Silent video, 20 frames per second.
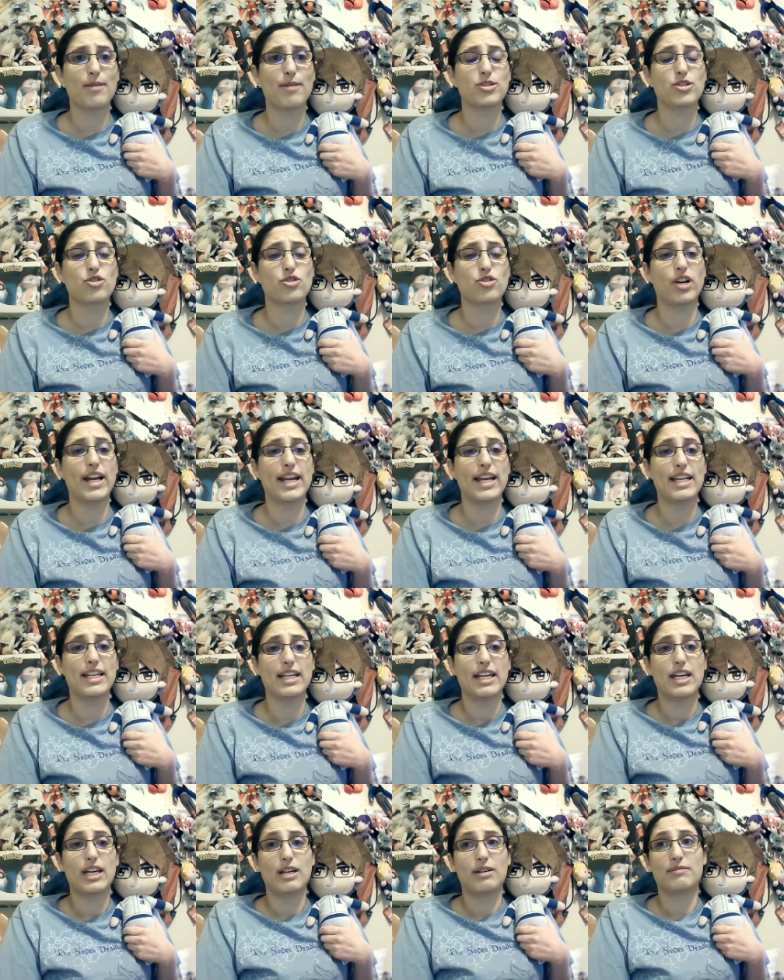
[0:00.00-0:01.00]
straight.
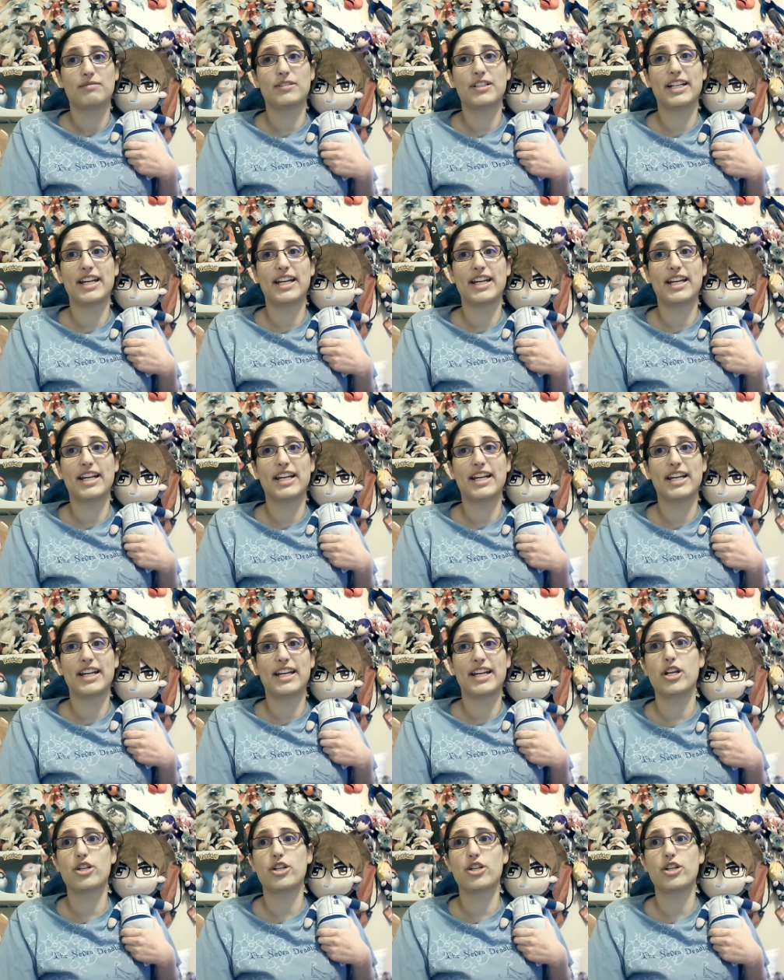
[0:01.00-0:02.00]
We're hitting the
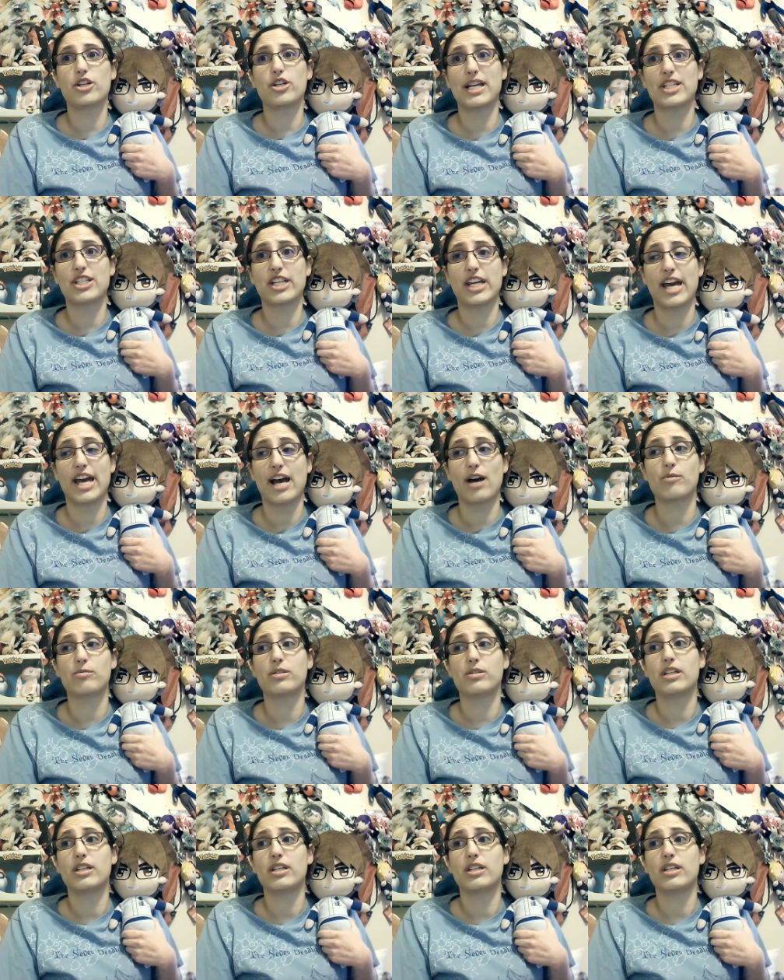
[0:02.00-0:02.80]
100 pitch count.